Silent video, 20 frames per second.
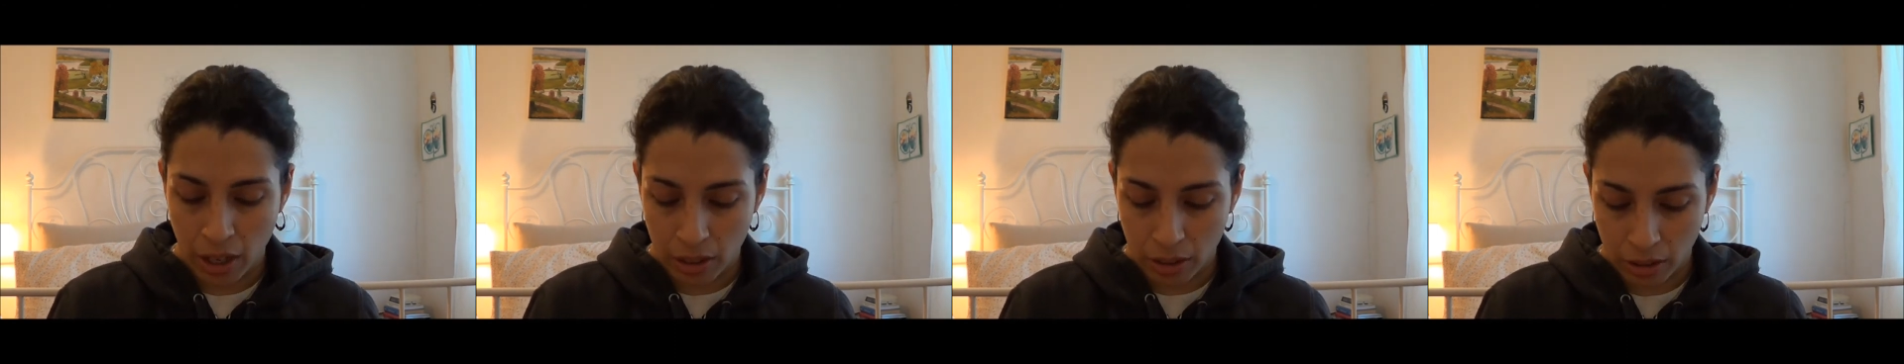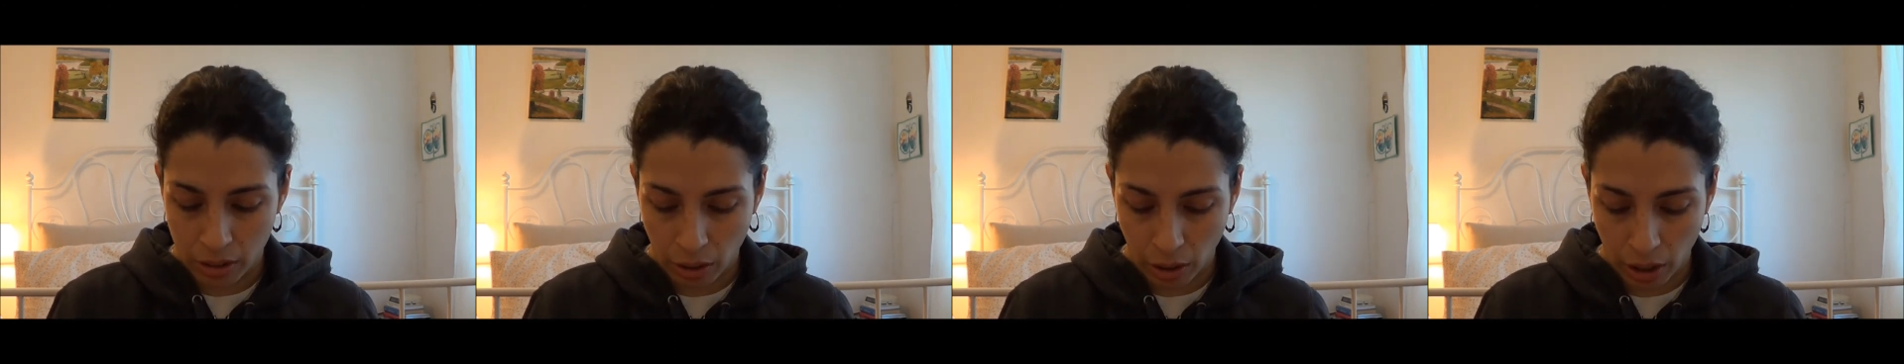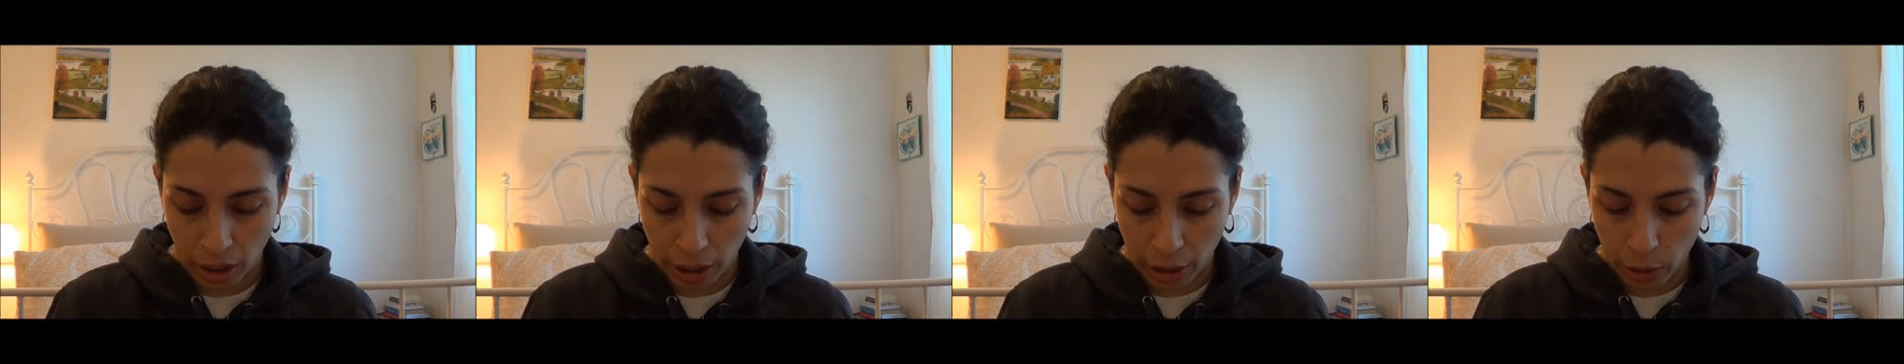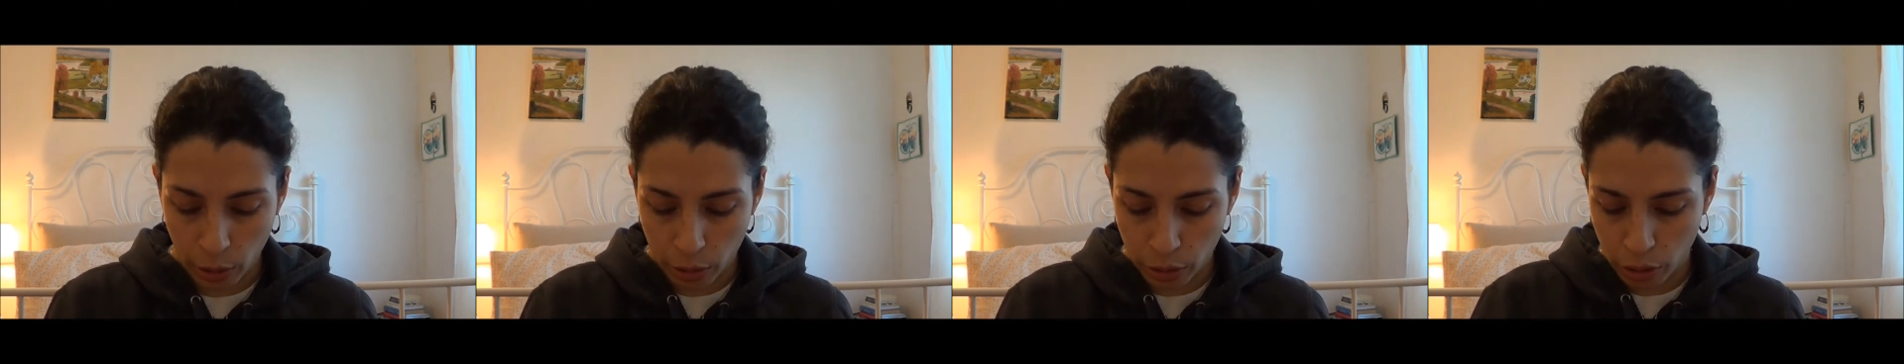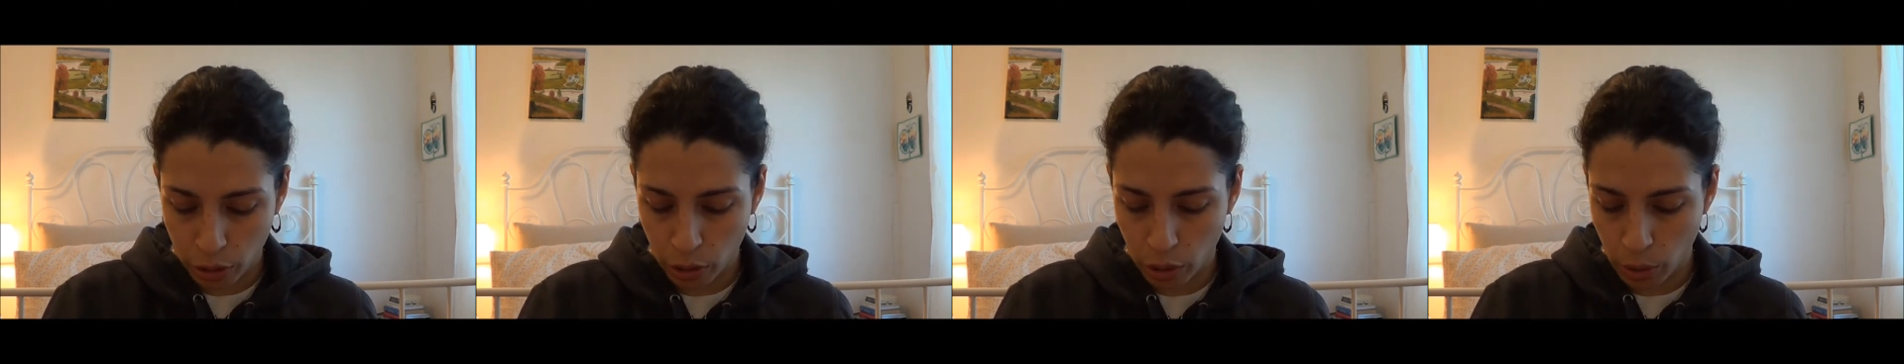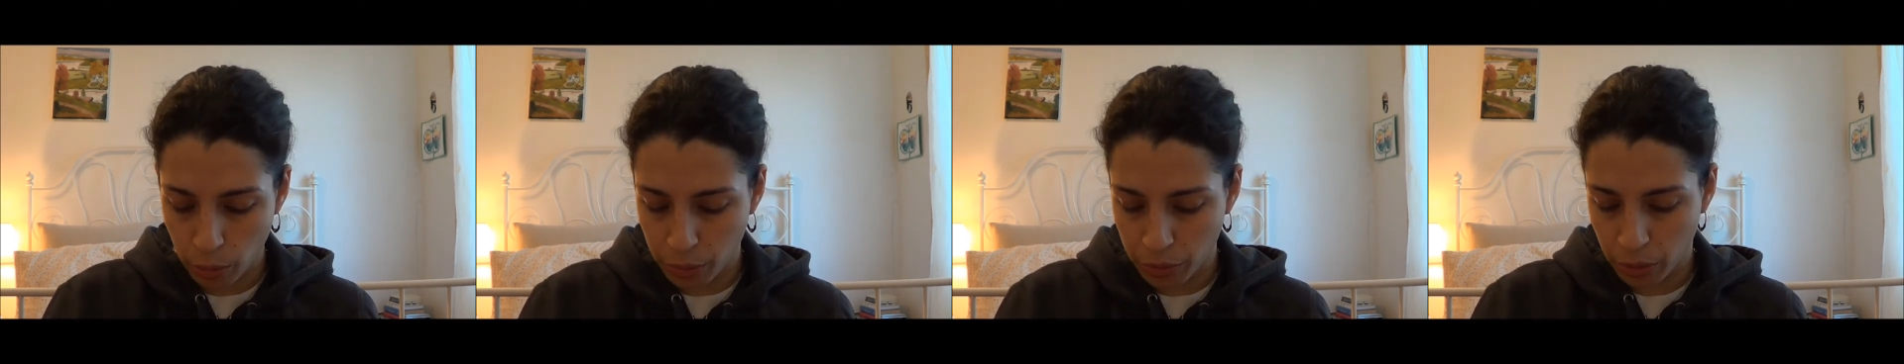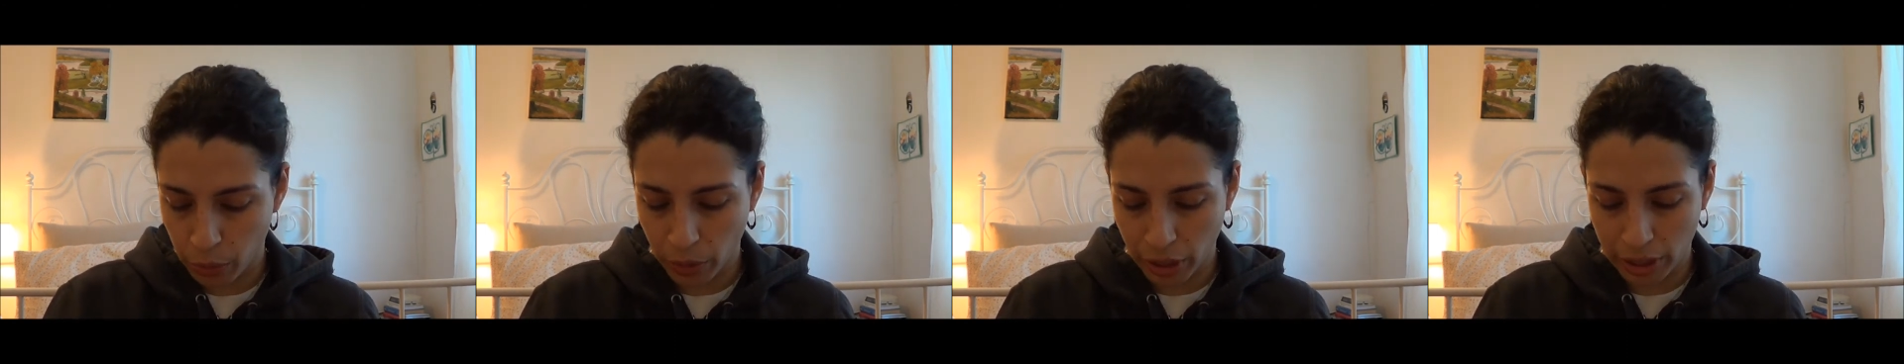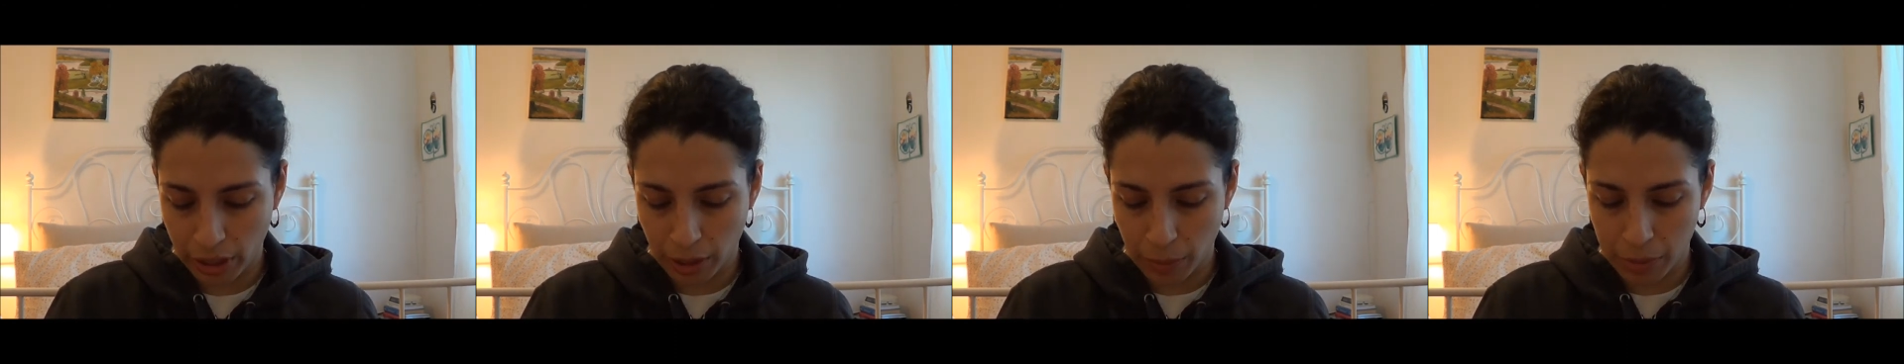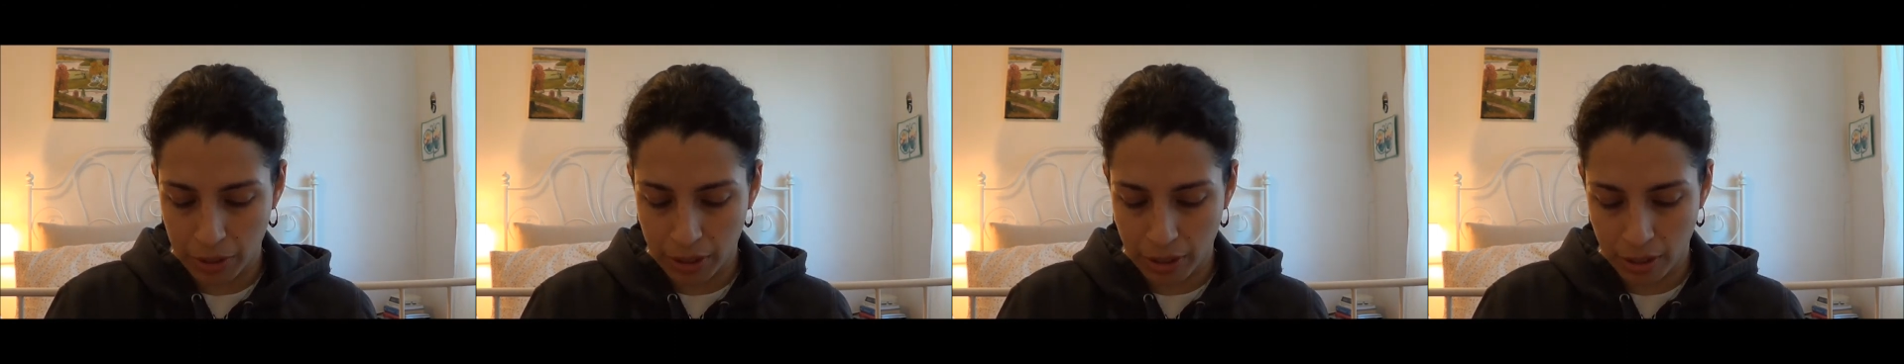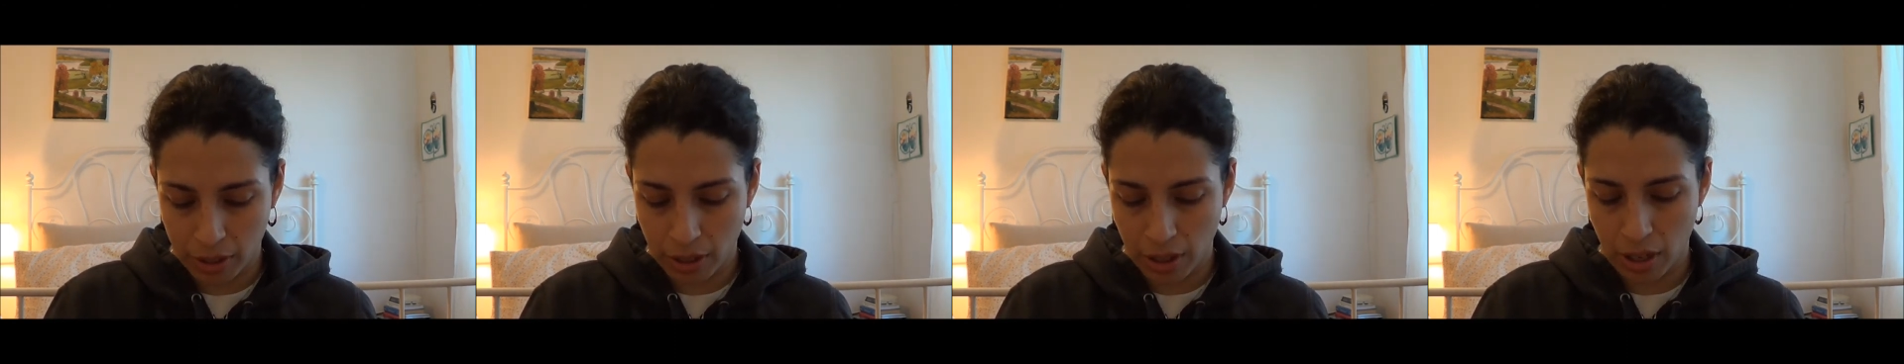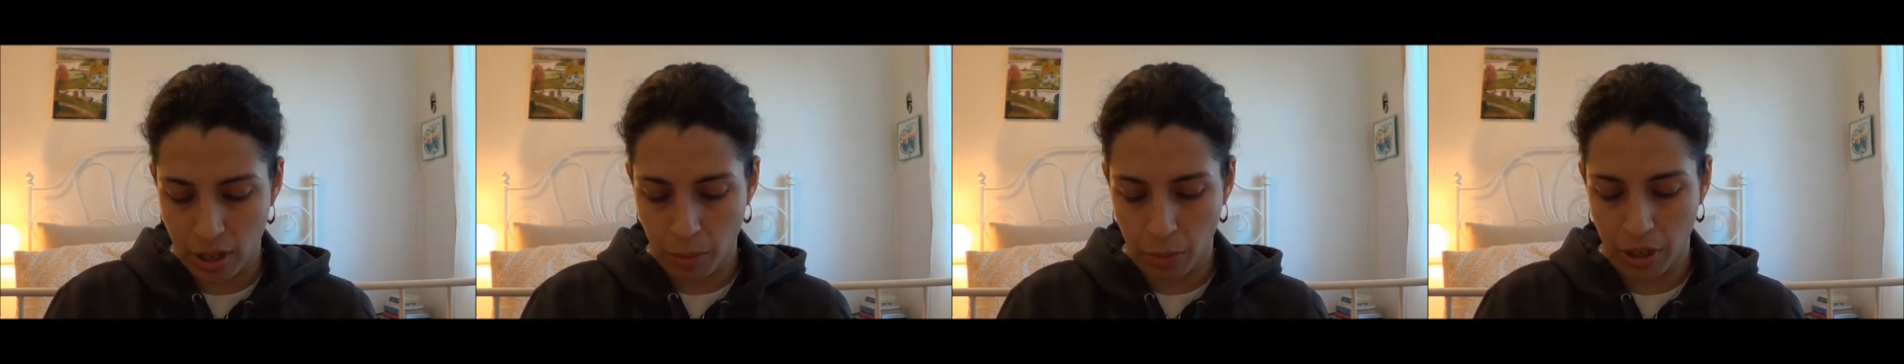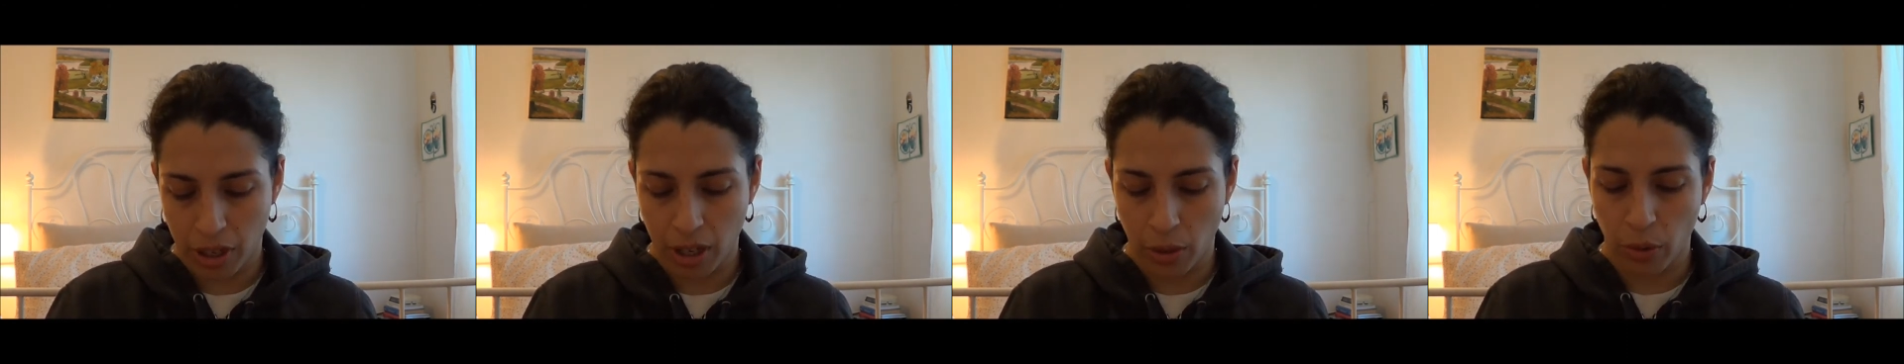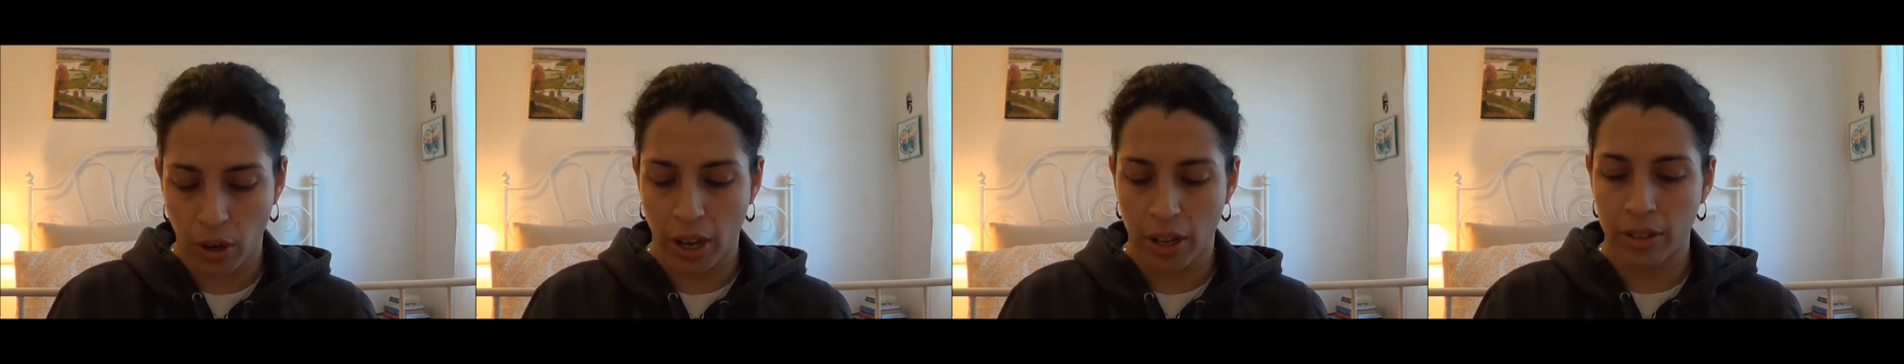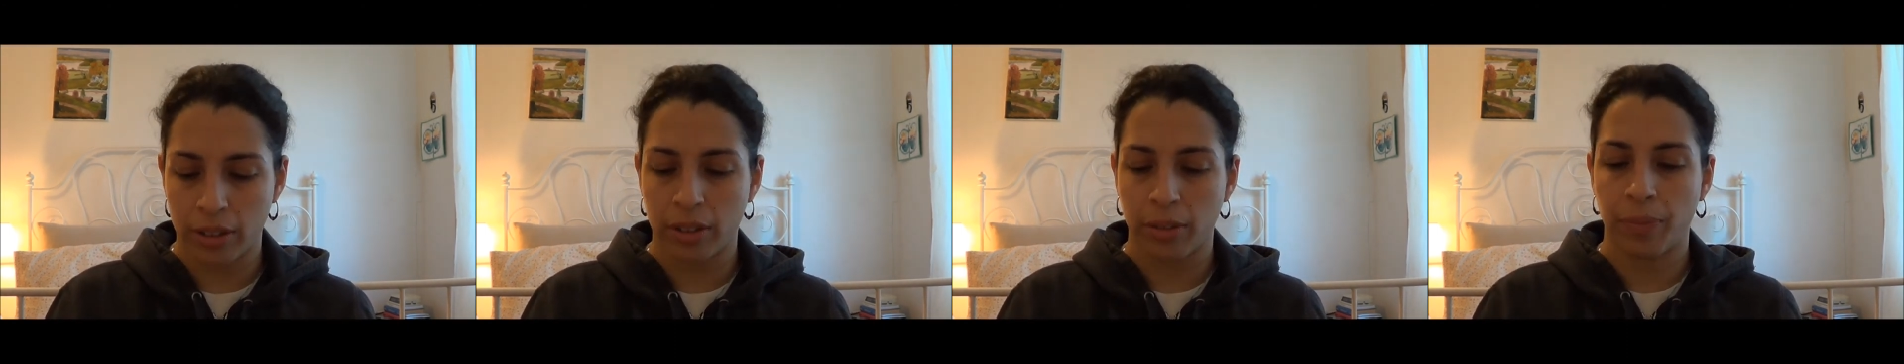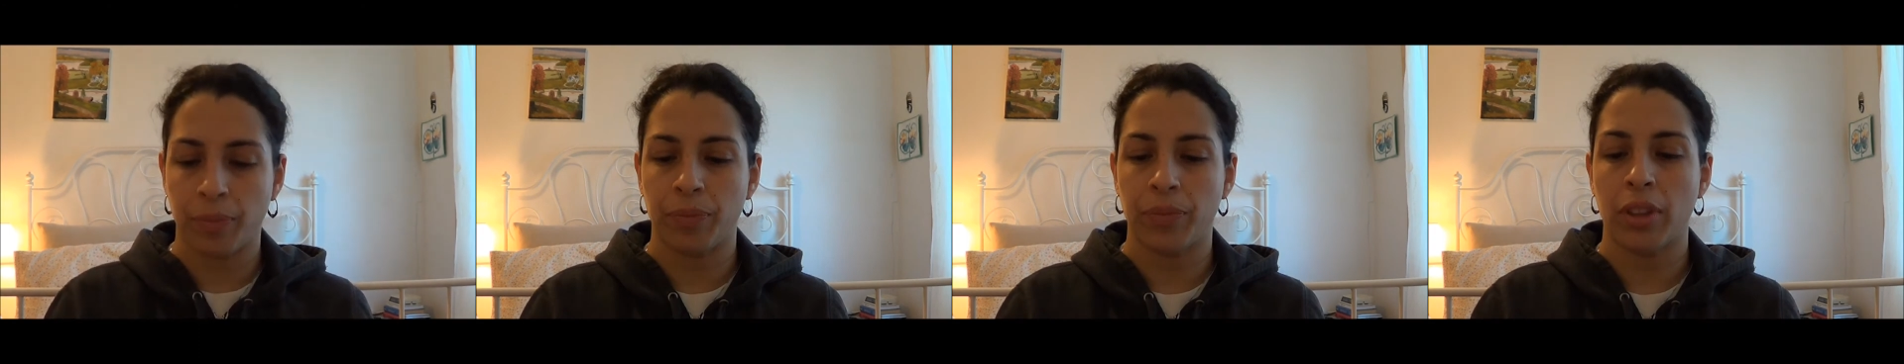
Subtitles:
So the little tubes, wait, let me see, I'm gonna ask.